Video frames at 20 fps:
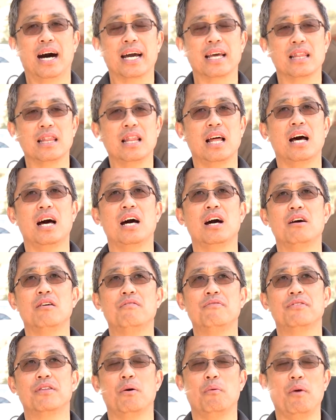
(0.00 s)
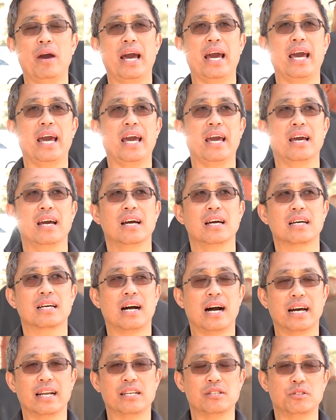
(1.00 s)
I love the way
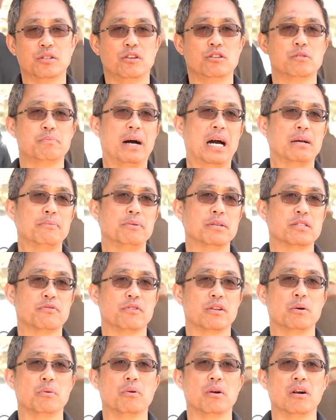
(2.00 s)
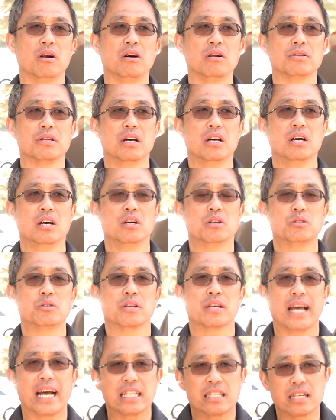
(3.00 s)
God has used Bibles for the World
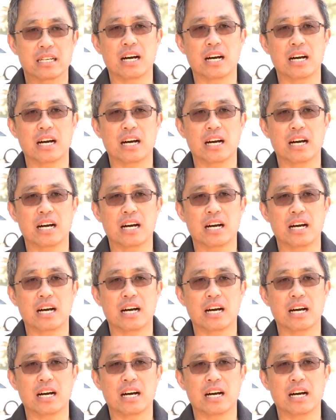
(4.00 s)
to get